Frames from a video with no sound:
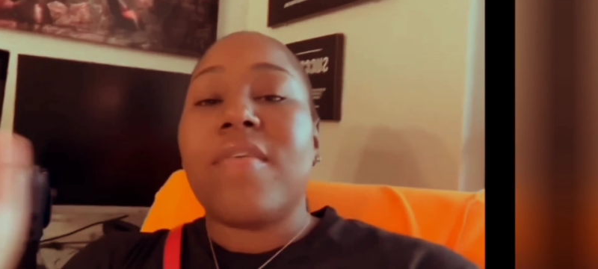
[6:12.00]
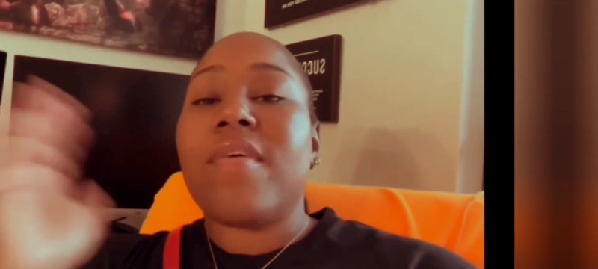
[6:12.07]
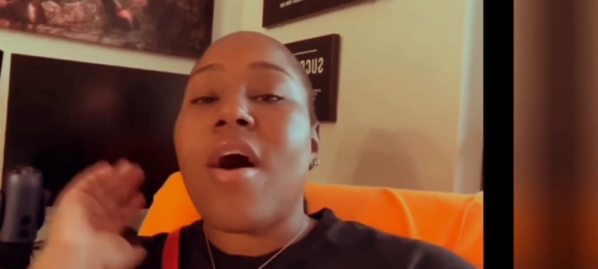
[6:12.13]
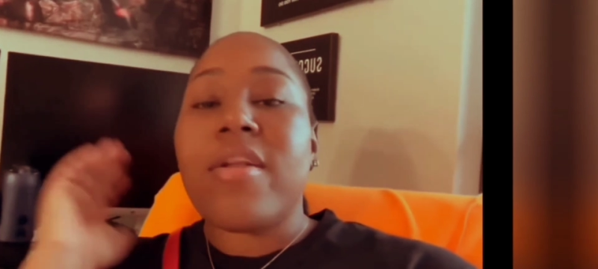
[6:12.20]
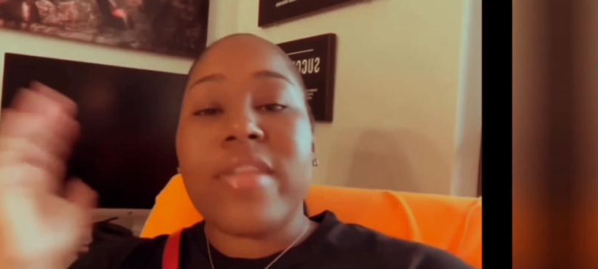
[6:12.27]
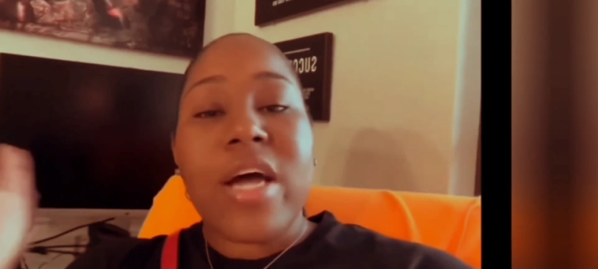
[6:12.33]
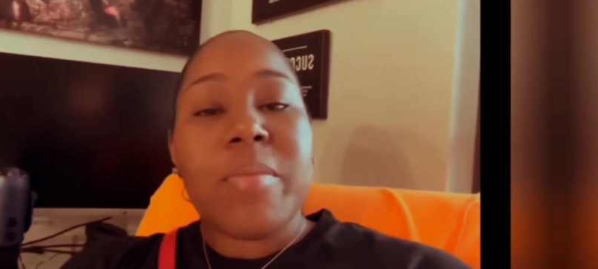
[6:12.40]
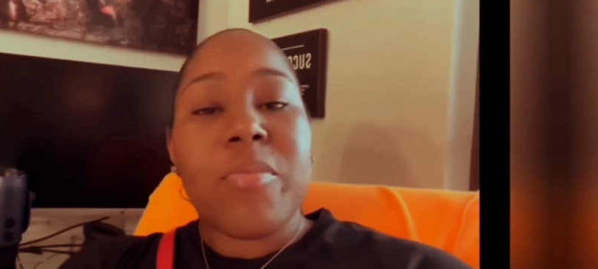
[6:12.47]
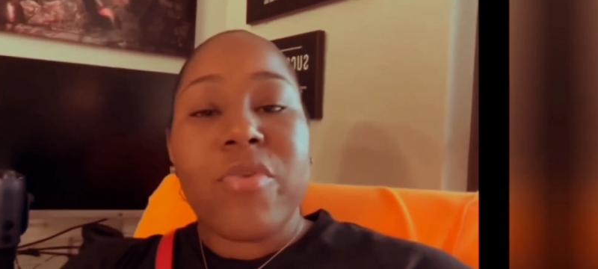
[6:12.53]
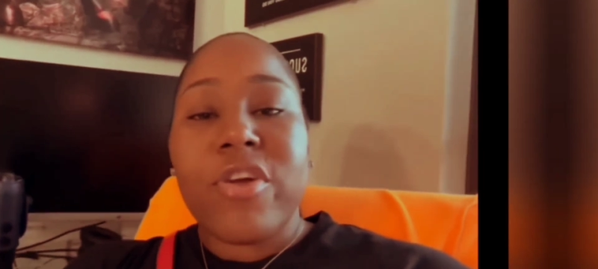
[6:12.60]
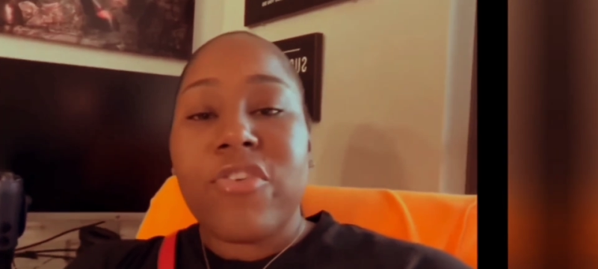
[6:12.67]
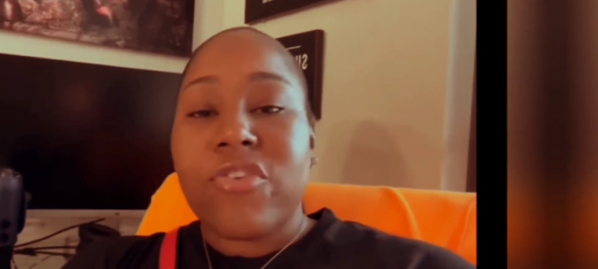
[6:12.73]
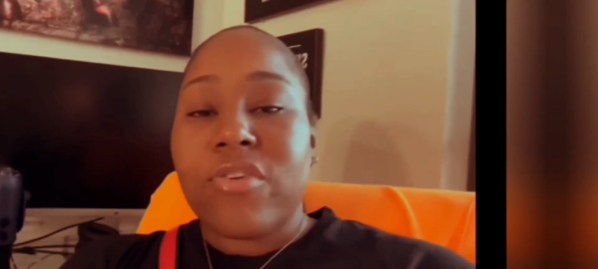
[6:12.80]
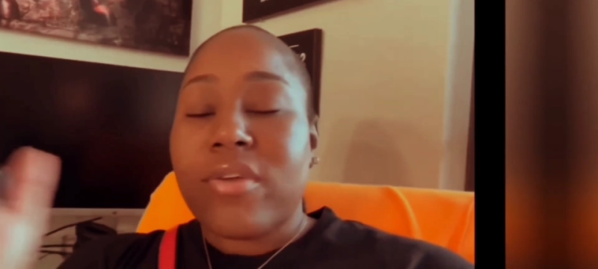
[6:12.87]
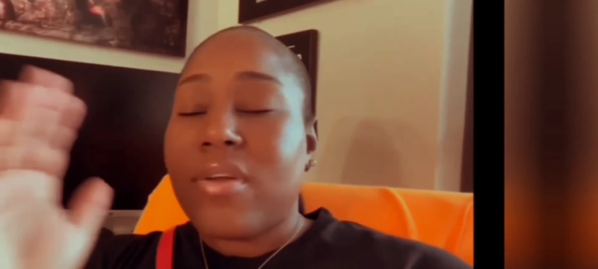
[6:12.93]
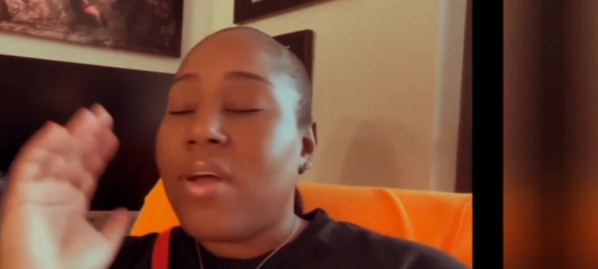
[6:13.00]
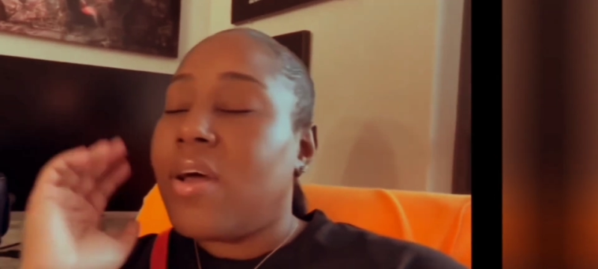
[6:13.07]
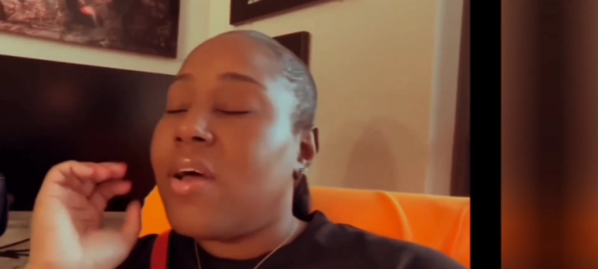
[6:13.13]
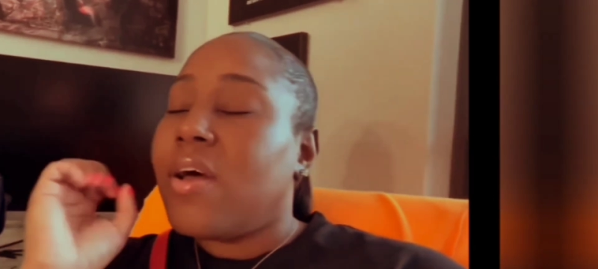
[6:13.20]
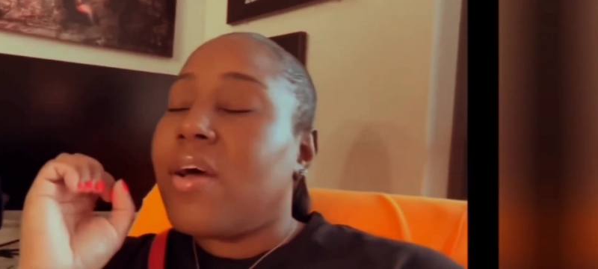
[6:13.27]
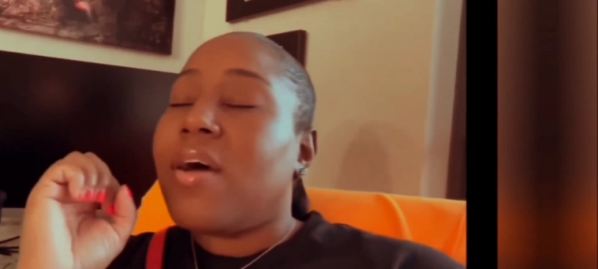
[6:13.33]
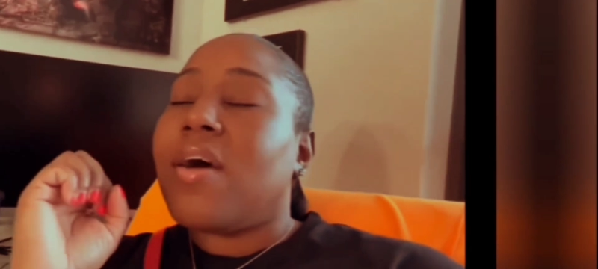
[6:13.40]
know how banks work,
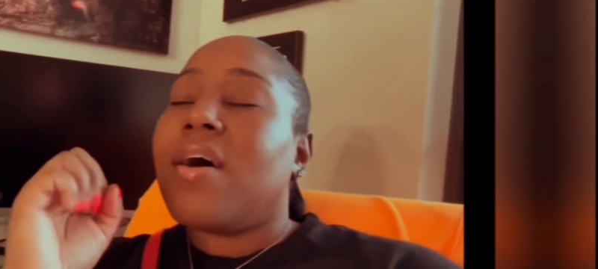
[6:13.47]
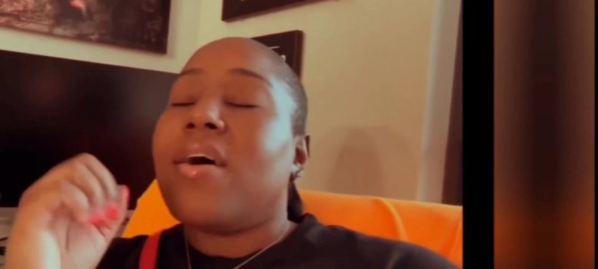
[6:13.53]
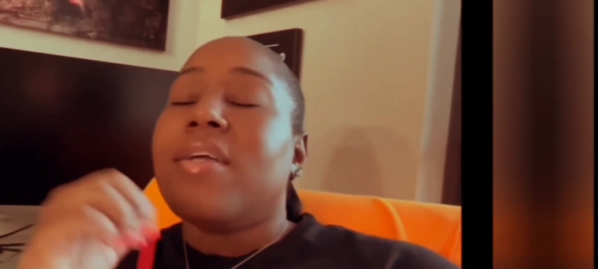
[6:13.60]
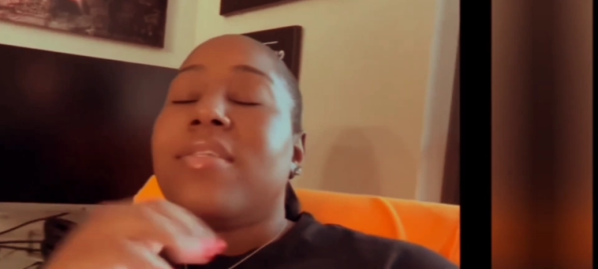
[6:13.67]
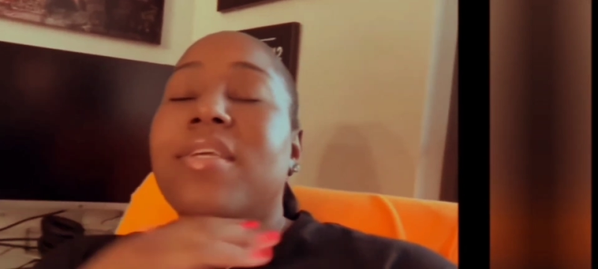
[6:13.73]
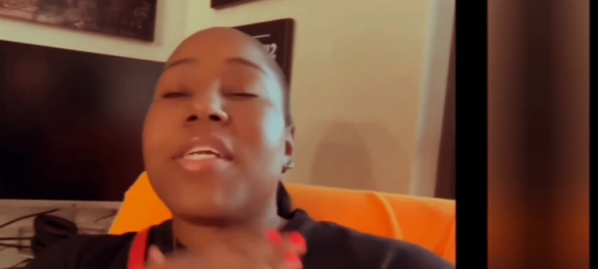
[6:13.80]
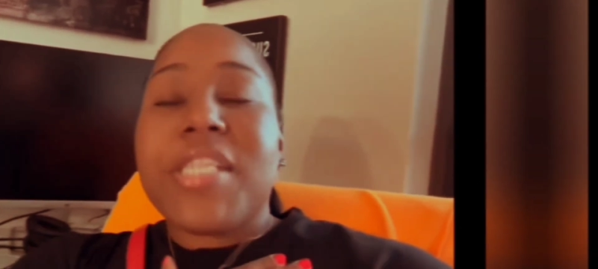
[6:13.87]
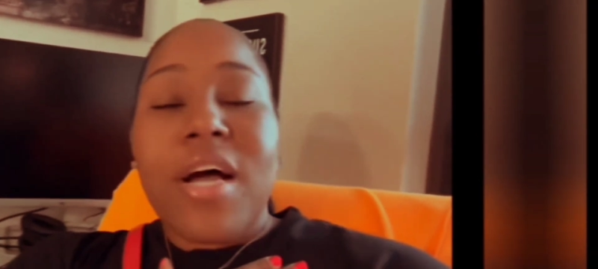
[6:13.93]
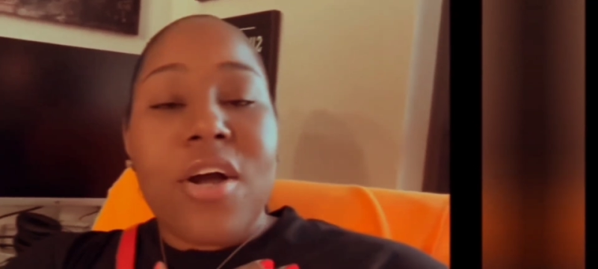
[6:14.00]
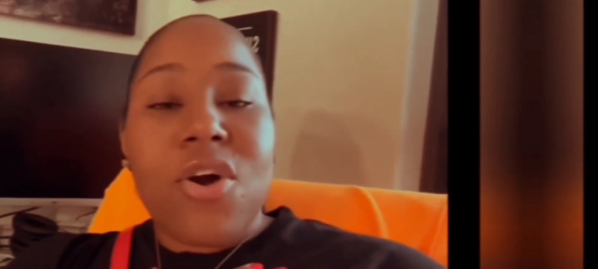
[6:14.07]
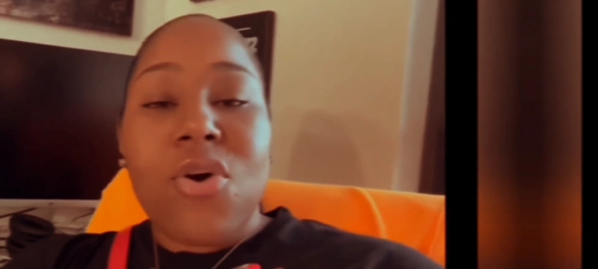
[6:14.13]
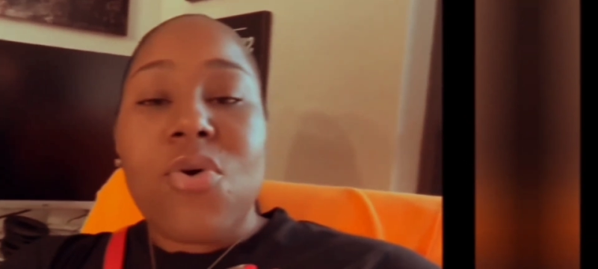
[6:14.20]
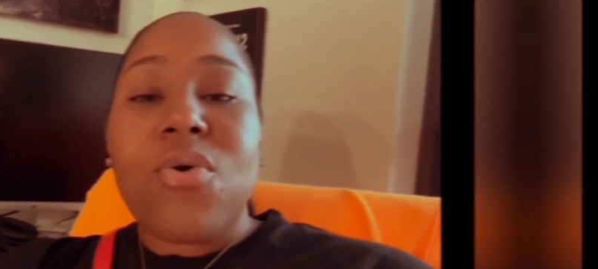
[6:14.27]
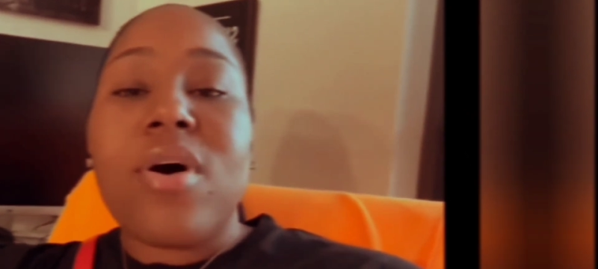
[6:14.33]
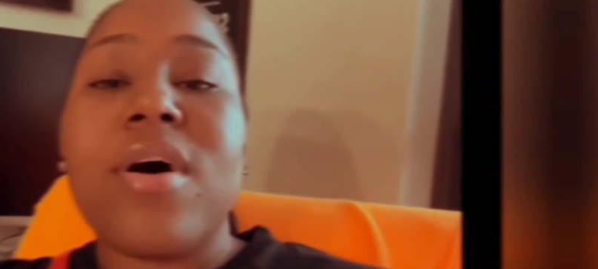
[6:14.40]
much less how they trade.